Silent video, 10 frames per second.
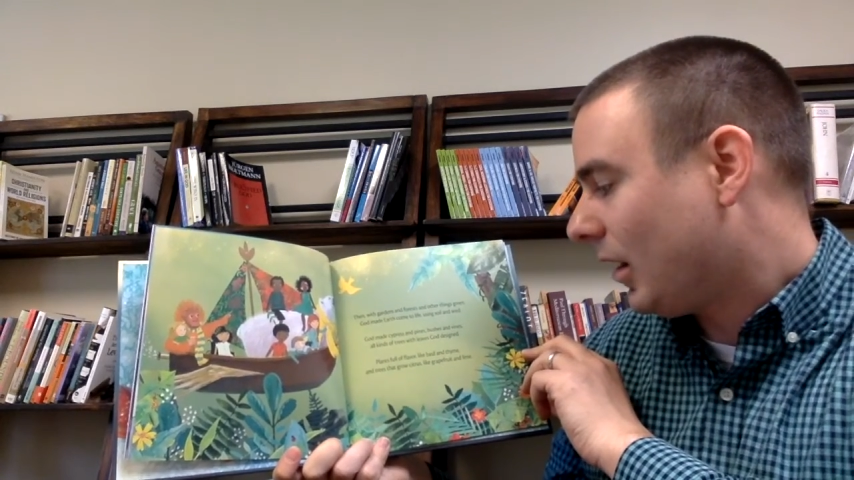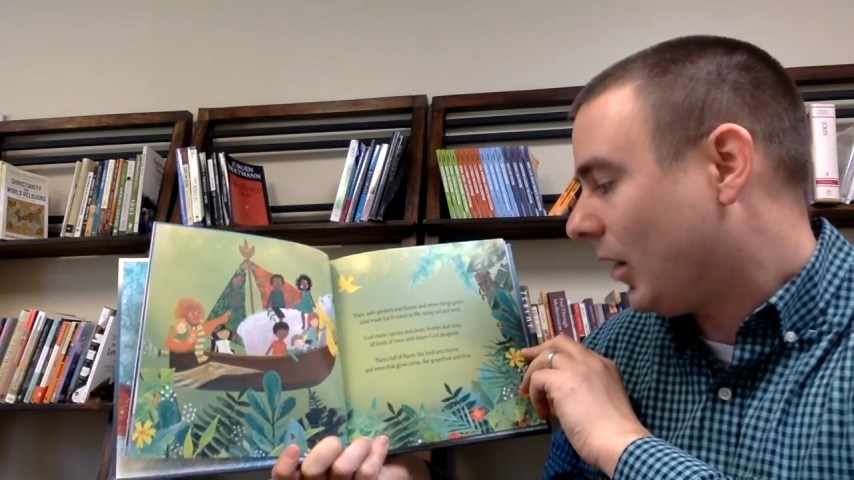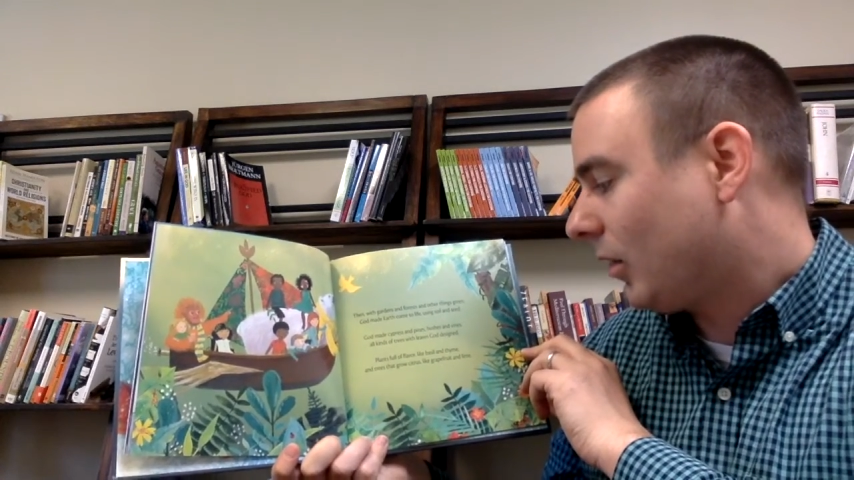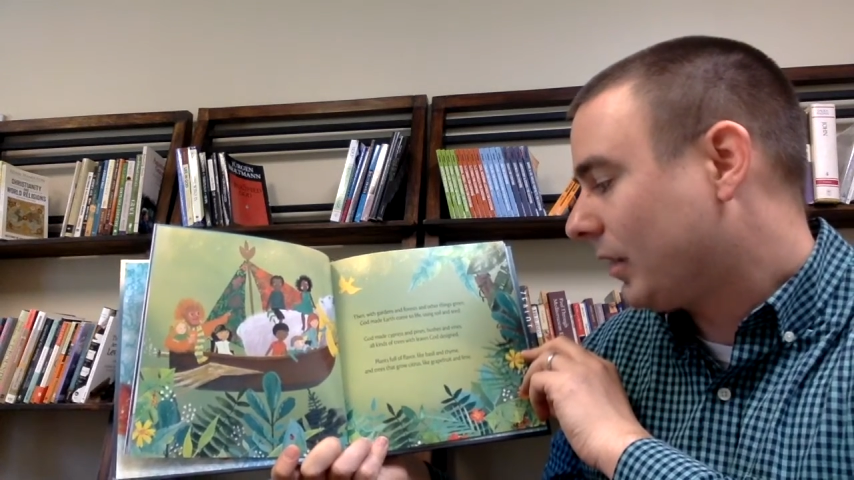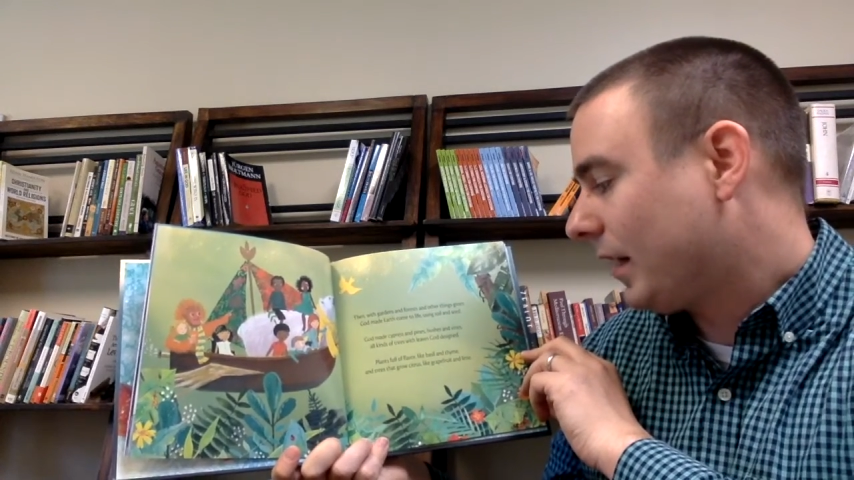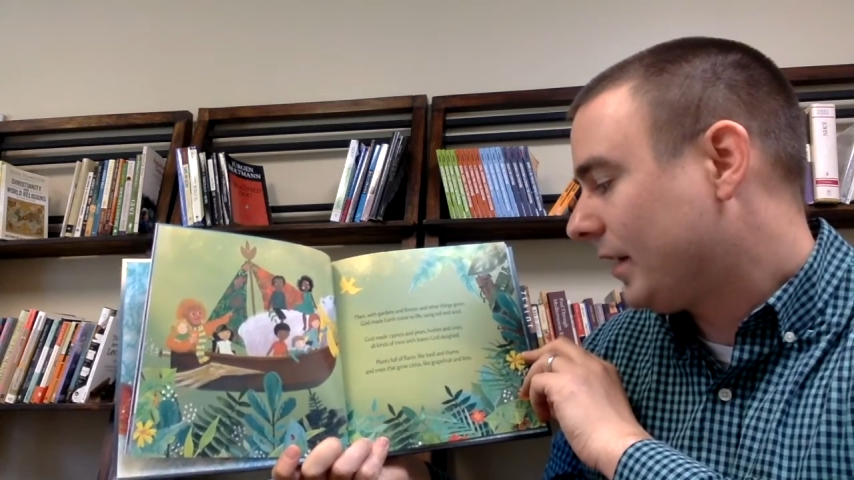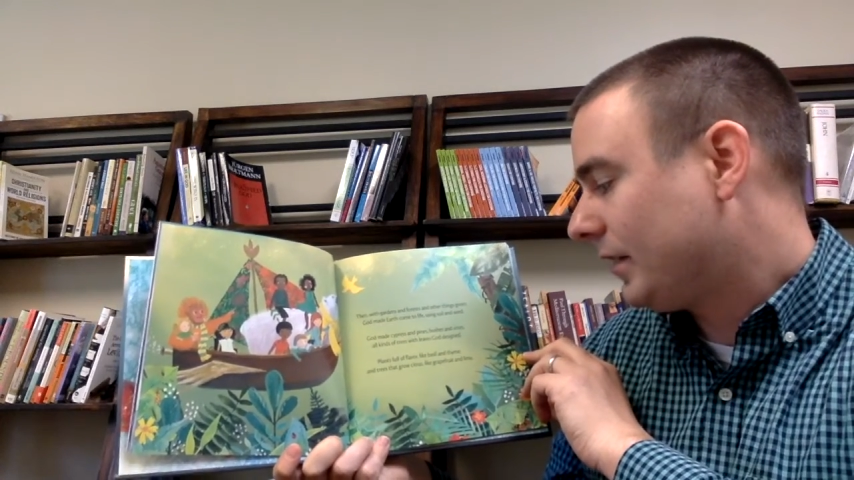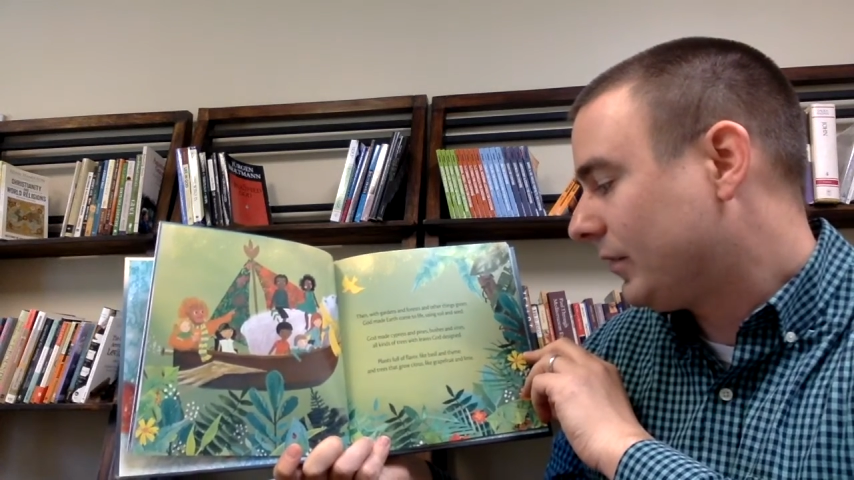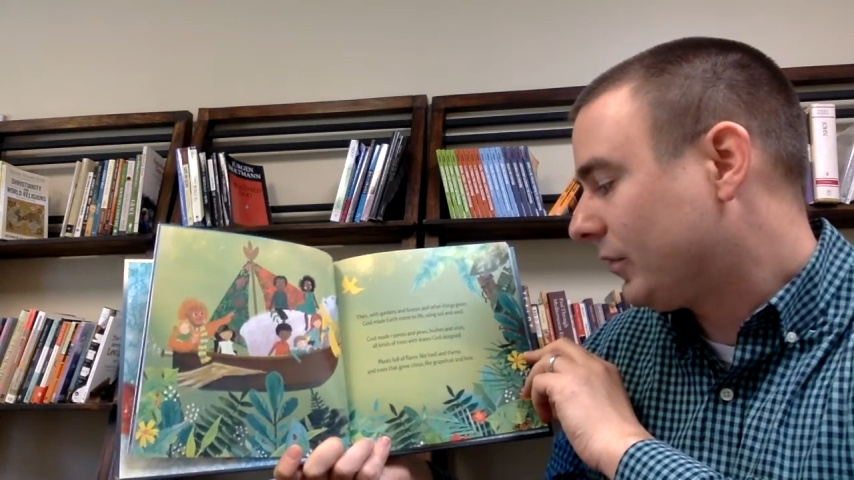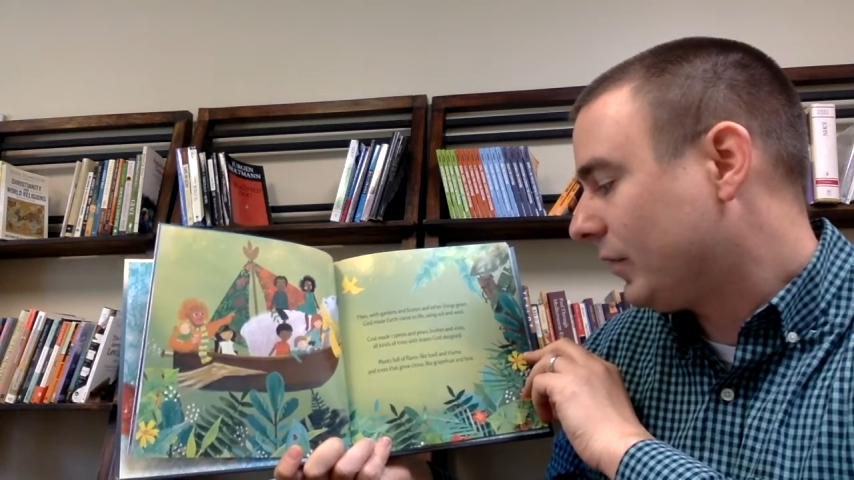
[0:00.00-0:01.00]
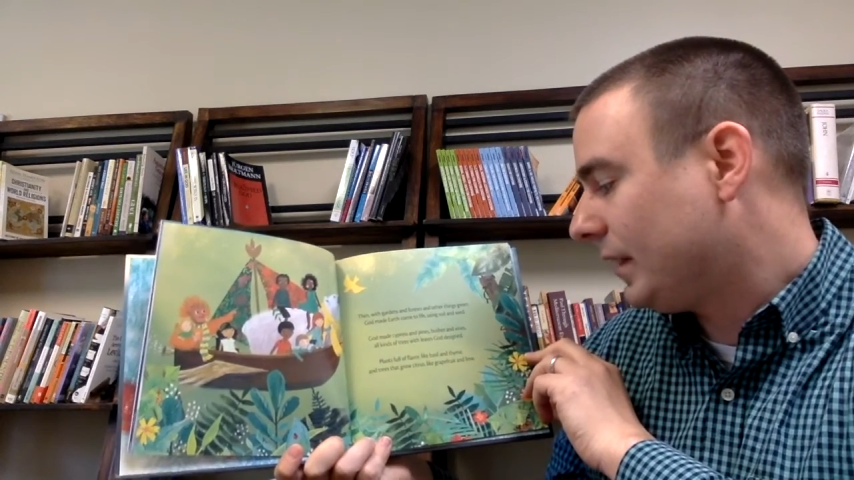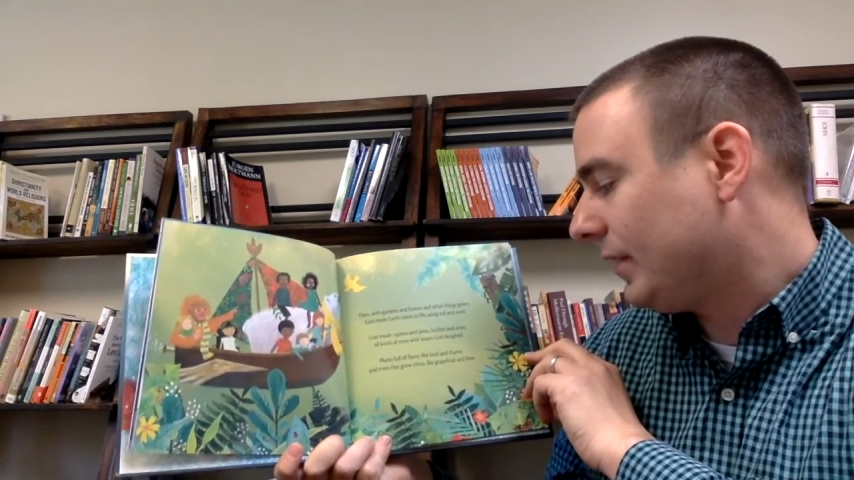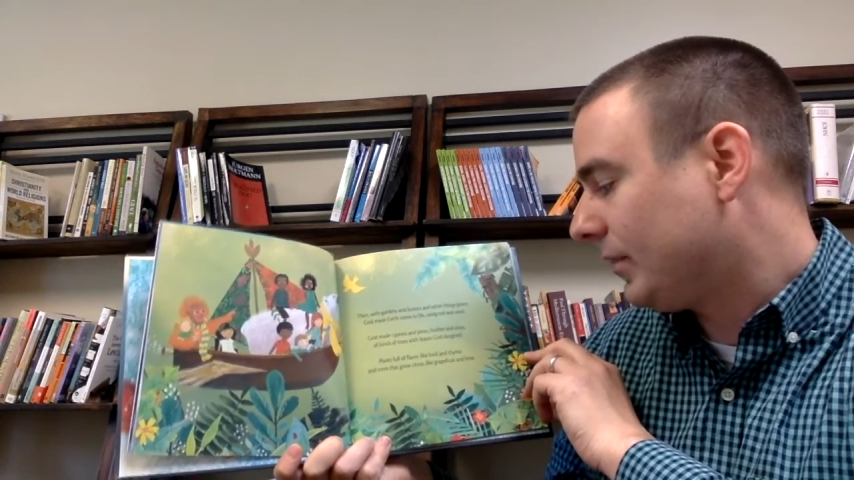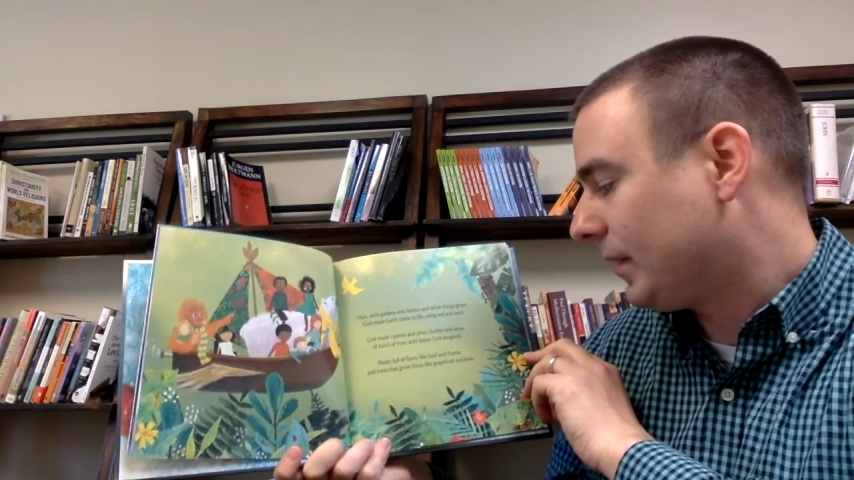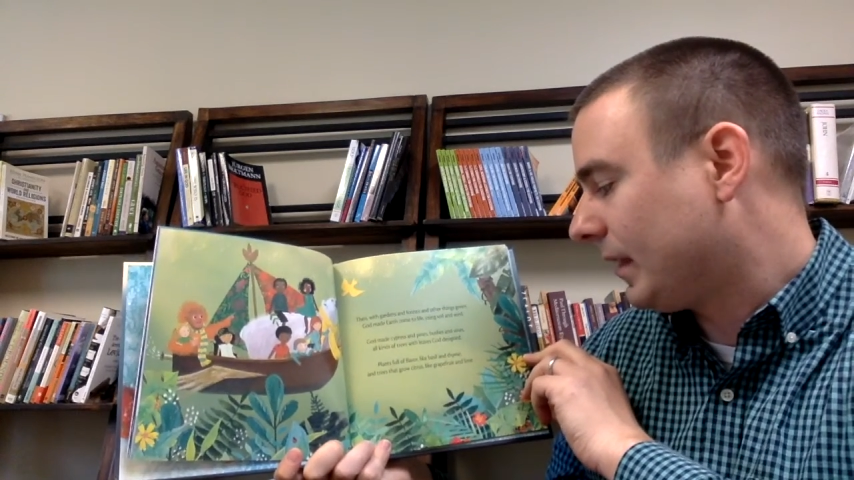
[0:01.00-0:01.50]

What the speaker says: all kinds of trees with